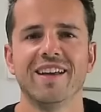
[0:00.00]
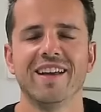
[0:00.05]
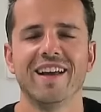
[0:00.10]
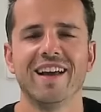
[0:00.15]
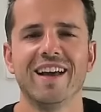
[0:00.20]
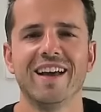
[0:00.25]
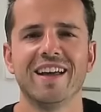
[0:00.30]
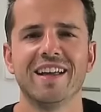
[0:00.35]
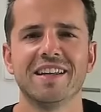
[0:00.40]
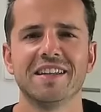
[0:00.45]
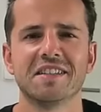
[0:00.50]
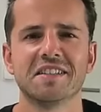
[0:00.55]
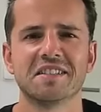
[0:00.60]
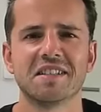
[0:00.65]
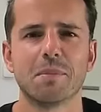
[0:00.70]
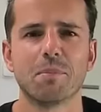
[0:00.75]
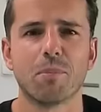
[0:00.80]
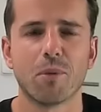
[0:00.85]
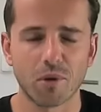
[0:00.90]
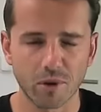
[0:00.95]
and
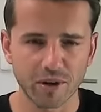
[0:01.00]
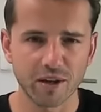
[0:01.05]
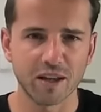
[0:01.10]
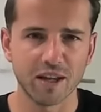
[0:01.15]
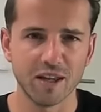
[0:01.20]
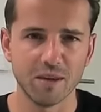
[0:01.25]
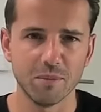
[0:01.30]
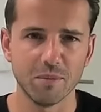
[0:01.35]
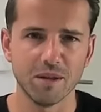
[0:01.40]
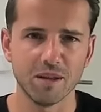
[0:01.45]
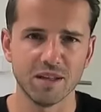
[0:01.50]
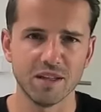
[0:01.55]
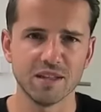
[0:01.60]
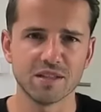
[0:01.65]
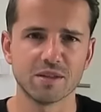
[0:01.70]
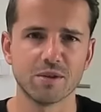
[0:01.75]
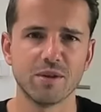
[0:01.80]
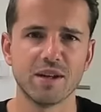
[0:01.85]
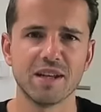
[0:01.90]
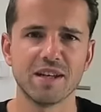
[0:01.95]
support him.
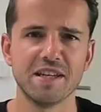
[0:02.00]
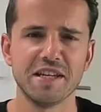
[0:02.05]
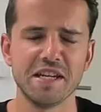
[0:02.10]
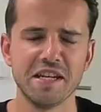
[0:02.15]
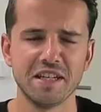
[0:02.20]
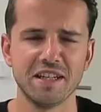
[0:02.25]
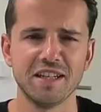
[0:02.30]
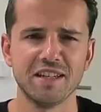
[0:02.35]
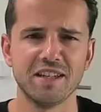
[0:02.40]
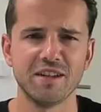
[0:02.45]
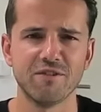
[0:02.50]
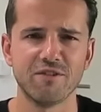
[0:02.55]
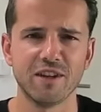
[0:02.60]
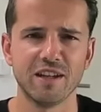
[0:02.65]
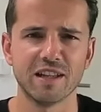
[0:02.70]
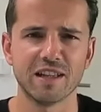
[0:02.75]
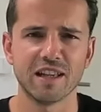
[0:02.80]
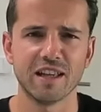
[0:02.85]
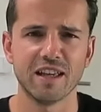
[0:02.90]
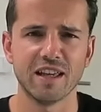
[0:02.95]
He's gonna need it
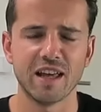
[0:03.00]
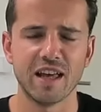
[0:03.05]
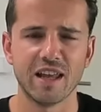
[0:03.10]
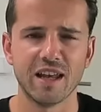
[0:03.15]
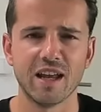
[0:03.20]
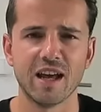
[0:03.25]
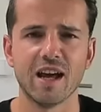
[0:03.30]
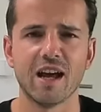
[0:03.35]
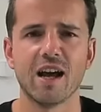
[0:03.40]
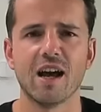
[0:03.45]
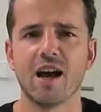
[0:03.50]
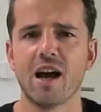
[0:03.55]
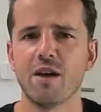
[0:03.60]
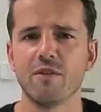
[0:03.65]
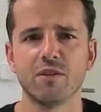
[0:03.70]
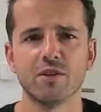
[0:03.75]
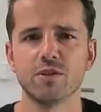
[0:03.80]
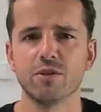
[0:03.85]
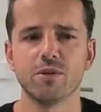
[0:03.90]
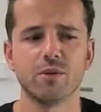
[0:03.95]
definitely, and I
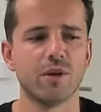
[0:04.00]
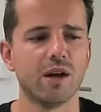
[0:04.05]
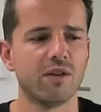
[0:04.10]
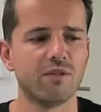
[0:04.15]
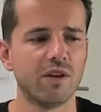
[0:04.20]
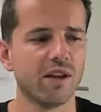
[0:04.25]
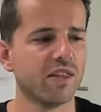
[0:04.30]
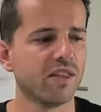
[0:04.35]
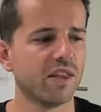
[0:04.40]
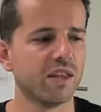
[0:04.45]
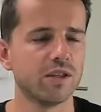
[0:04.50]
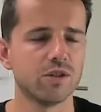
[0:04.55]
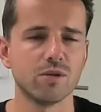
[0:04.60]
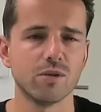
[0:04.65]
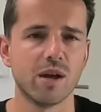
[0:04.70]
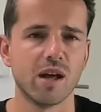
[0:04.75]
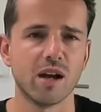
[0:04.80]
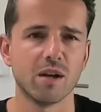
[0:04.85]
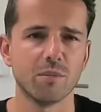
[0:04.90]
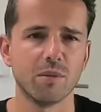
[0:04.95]
will do everything
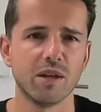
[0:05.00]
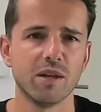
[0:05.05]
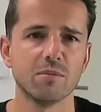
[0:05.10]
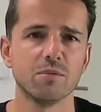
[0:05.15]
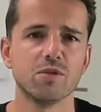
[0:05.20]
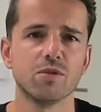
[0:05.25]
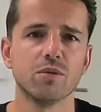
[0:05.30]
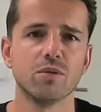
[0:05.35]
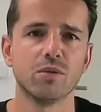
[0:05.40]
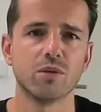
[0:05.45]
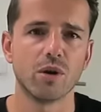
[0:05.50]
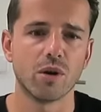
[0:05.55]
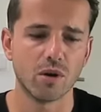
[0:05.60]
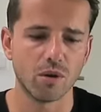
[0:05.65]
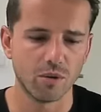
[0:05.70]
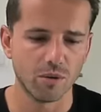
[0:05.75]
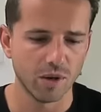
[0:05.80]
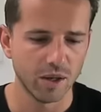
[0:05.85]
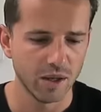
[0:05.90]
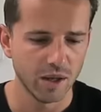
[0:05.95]
to help him to
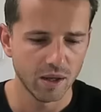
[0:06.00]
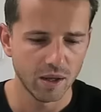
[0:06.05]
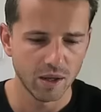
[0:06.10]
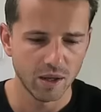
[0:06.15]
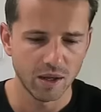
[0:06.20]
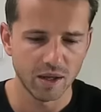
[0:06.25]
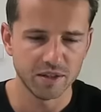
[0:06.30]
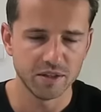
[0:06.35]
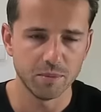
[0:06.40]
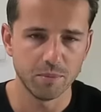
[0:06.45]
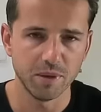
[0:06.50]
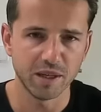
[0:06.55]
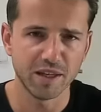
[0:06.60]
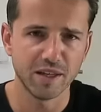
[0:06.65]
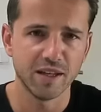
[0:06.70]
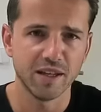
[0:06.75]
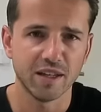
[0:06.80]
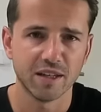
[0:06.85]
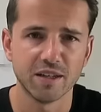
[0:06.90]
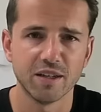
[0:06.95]
grow at the
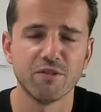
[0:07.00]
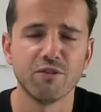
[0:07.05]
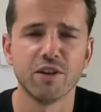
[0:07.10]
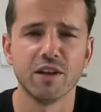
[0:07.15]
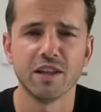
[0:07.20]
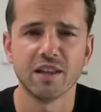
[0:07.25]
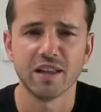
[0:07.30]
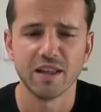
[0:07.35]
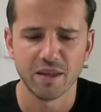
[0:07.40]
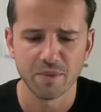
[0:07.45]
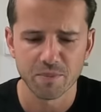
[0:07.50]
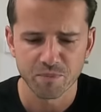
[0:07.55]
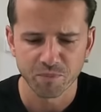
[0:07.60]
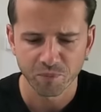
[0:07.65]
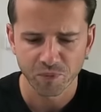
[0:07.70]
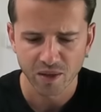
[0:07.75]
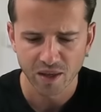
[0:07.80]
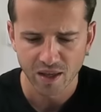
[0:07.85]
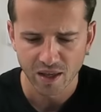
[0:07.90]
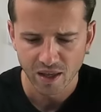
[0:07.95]
beginning definitely.
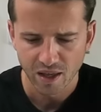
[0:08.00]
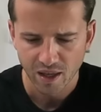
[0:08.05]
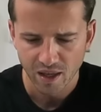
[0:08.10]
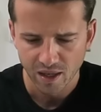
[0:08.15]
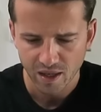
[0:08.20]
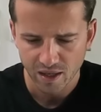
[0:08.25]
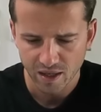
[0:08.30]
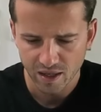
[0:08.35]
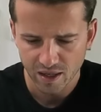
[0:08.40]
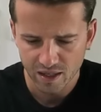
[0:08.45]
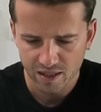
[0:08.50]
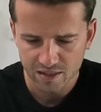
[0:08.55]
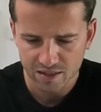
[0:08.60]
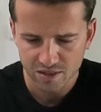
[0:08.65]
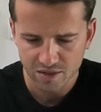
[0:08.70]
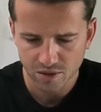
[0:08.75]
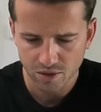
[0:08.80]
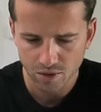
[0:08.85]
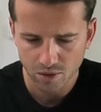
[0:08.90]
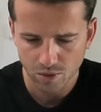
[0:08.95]
Yeah,
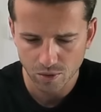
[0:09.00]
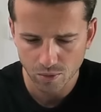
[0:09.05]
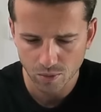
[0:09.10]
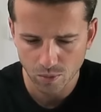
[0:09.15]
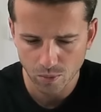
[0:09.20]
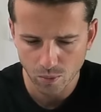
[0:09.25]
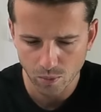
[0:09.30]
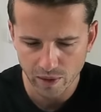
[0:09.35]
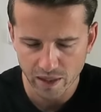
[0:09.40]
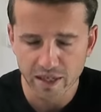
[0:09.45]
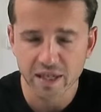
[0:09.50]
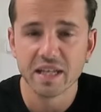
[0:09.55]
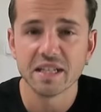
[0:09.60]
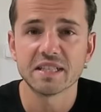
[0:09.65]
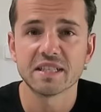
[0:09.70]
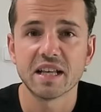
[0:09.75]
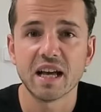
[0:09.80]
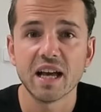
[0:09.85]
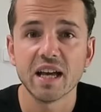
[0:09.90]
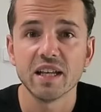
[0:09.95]
so we
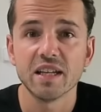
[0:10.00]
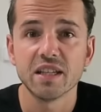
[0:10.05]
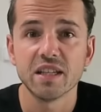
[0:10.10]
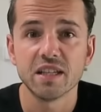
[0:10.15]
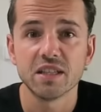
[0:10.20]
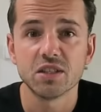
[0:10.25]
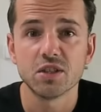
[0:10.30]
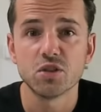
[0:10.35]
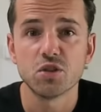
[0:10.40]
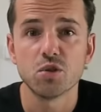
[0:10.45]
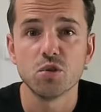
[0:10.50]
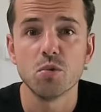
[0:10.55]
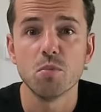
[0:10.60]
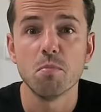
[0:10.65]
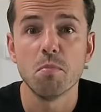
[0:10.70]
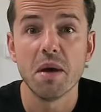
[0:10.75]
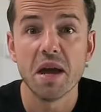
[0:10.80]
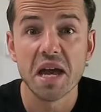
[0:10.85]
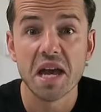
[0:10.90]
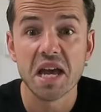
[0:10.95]
decided to
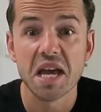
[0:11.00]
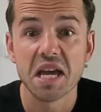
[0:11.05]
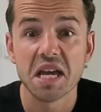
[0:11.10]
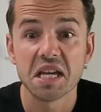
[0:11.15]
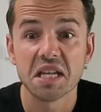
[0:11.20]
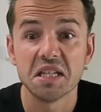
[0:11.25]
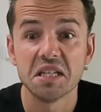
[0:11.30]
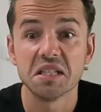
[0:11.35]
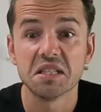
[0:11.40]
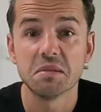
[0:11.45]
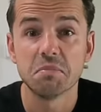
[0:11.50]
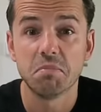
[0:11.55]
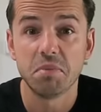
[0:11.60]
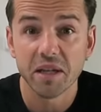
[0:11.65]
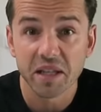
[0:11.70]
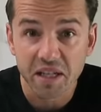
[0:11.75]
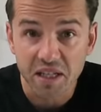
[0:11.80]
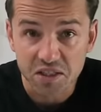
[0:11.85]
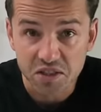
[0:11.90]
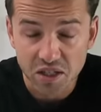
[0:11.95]
make the
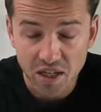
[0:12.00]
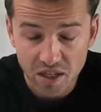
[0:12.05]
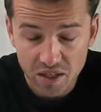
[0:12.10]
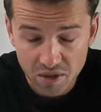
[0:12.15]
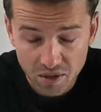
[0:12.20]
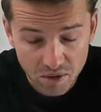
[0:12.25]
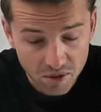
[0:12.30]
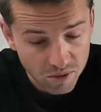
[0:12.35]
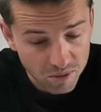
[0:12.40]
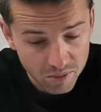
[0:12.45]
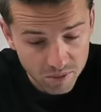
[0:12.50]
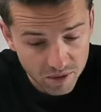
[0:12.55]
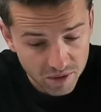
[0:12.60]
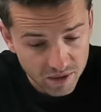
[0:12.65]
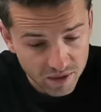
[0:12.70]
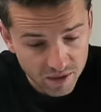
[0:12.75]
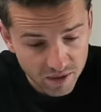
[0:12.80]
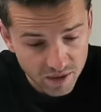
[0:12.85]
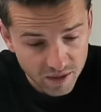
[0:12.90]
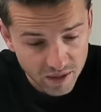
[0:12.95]
splittage. I know
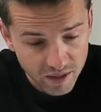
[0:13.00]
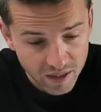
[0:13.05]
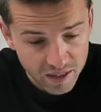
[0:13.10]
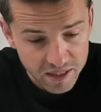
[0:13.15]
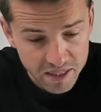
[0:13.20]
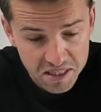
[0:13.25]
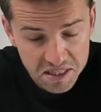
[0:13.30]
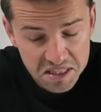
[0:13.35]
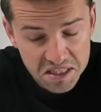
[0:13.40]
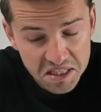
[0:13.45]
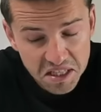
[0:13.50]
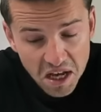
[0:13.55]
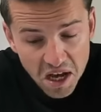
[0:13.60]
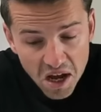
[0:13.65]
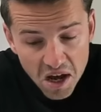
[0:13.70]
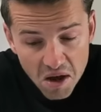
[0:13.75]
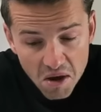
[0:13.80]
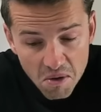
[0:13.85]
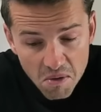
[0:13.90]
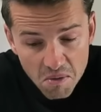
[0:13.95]
it
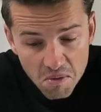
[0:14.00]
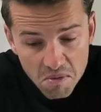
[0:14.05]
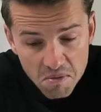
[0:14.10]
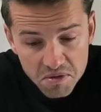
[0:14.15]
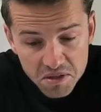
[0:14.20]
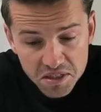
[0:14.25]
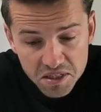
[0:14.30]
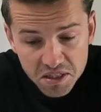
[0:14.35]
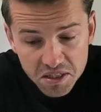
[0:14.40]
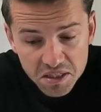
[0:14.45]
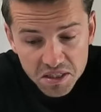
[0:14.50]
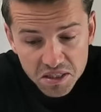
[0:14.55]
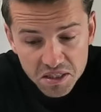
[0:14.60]
sound